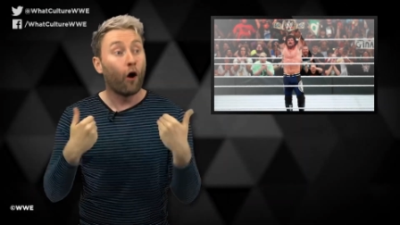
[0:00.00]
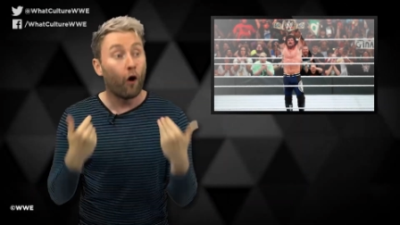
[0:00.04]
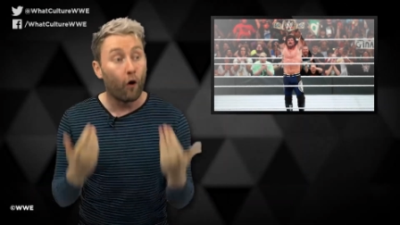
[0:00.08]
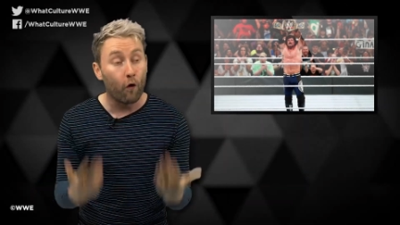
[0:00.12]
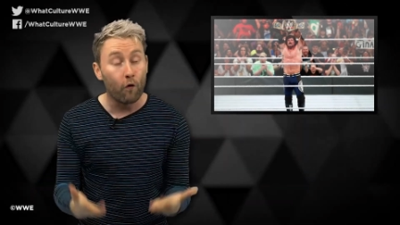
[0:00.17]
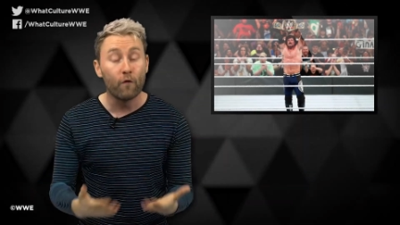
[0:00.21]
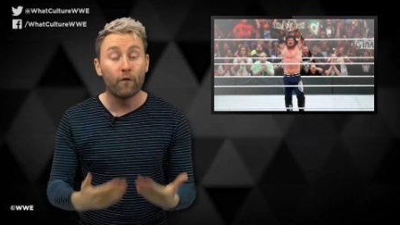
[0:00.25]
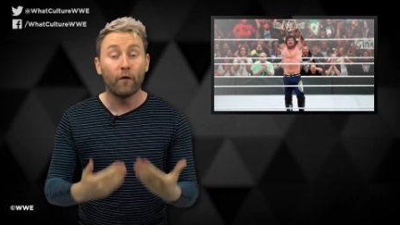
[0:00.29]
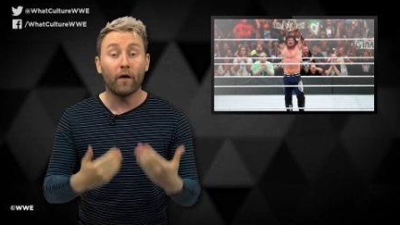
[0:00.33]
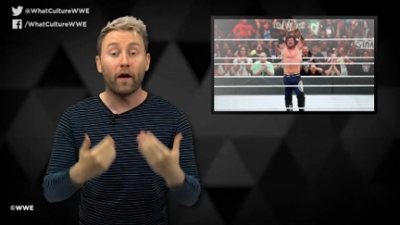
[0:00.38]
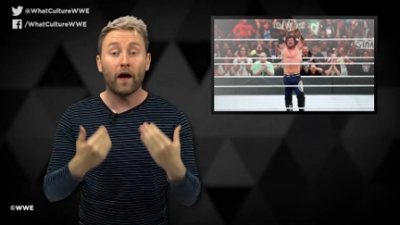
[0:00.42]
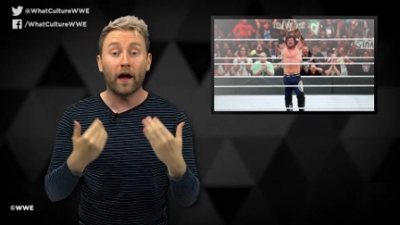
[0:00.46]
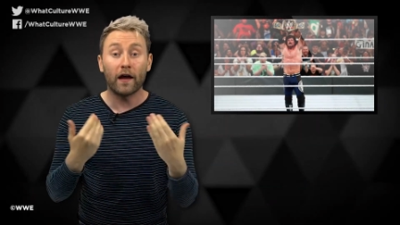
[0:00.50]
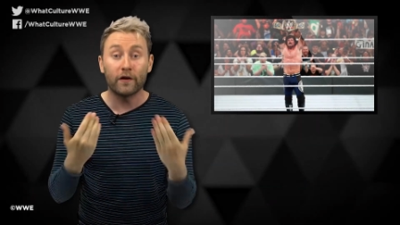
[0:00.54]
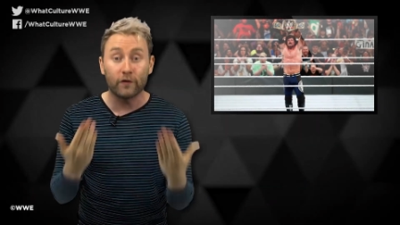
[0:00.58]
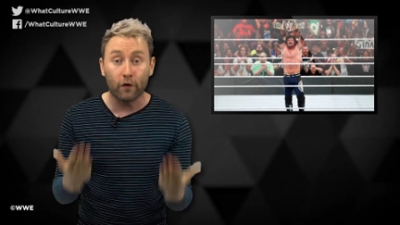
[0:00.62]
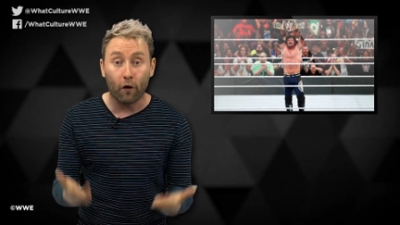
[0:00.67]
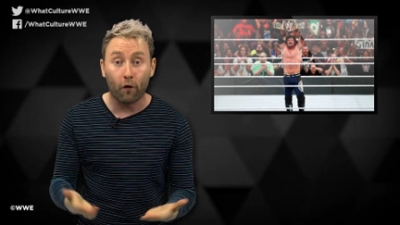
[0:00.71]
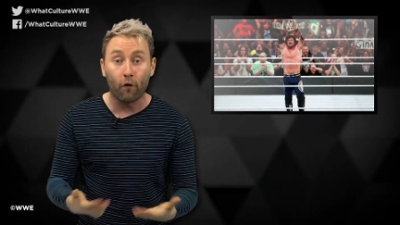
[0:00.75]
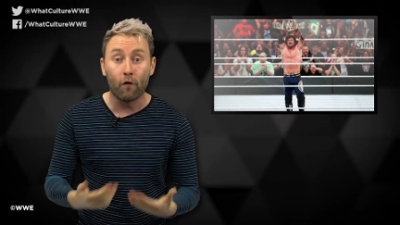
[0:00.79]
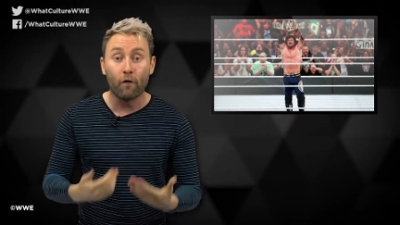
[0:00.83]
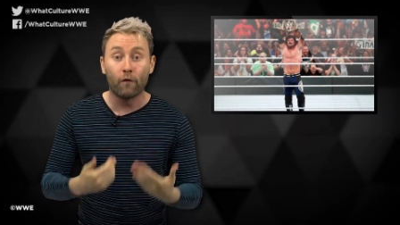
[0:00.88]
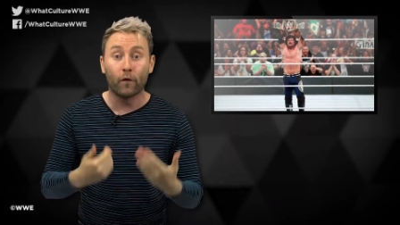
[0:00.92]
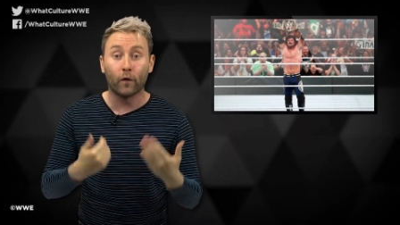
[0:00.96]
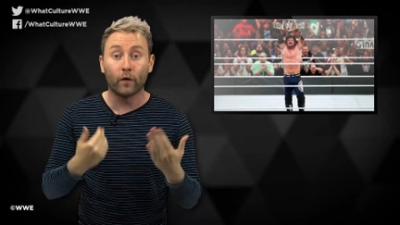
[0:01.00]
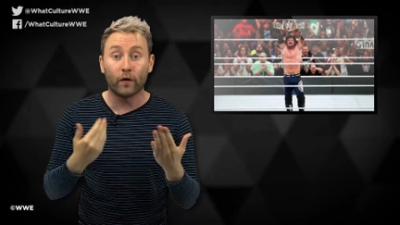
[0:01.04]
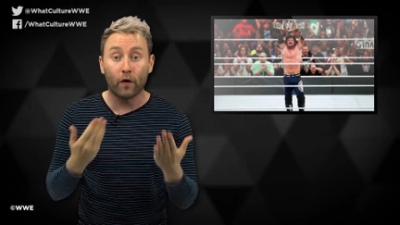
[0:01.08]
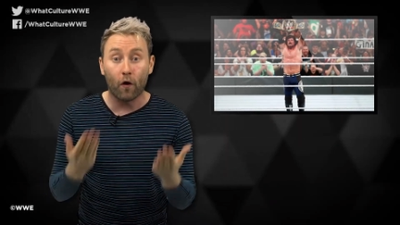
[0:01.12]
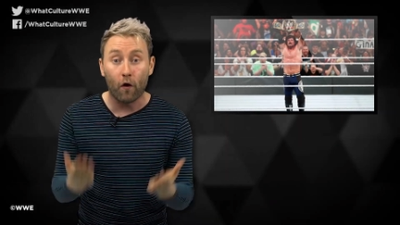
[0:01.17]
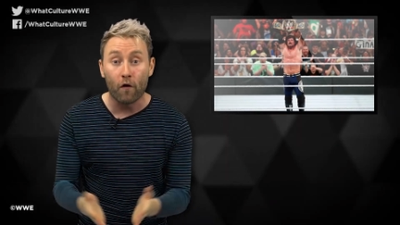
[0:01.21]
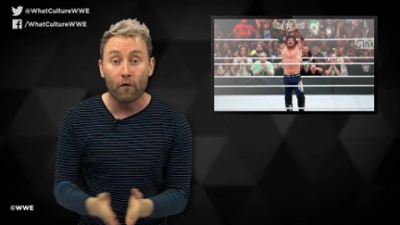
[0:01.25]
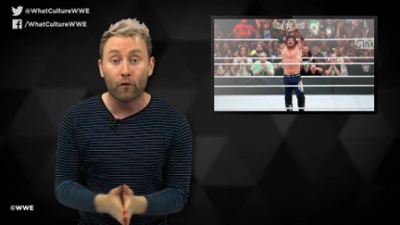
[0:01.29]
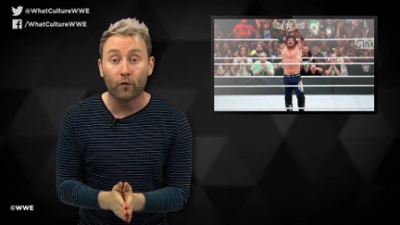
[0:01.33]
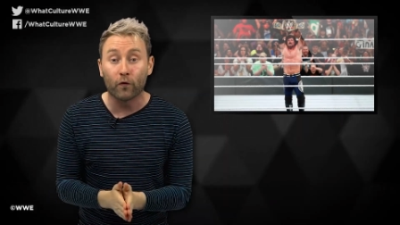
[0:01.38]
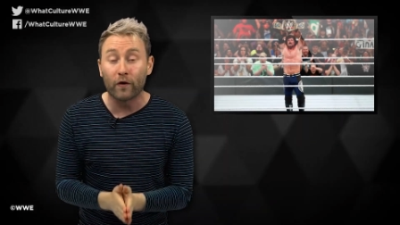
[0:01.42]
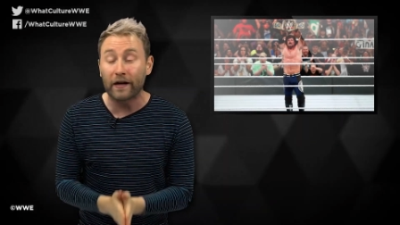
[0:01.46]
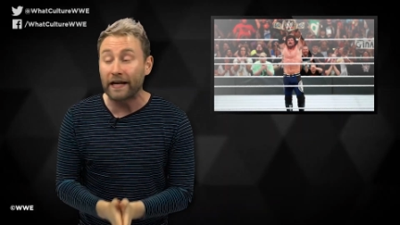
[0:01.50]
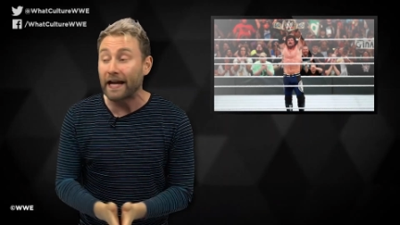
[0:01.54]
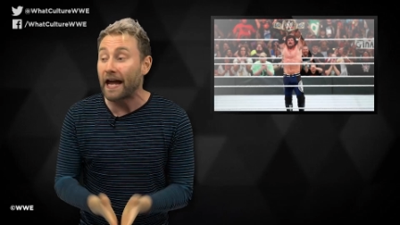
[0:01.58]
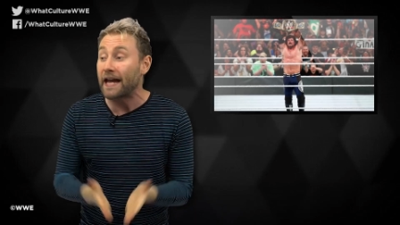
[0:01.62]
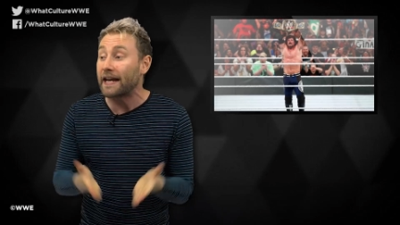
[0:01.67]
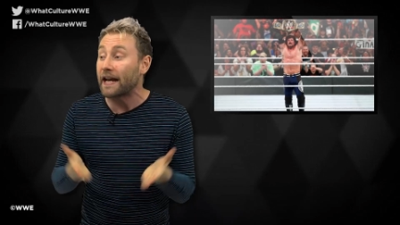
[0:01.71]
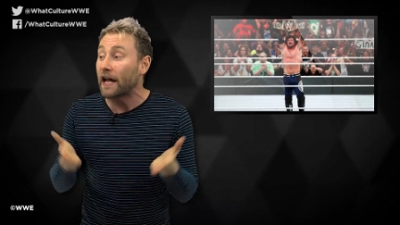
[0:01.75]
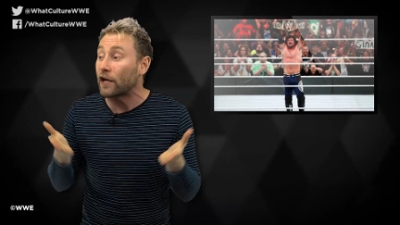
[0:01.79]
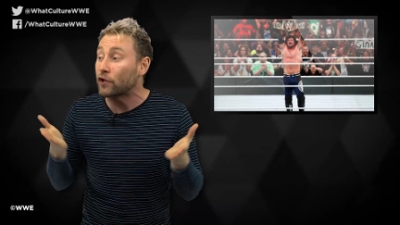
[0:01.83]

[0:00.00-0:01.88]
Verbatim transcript: over and over and over again.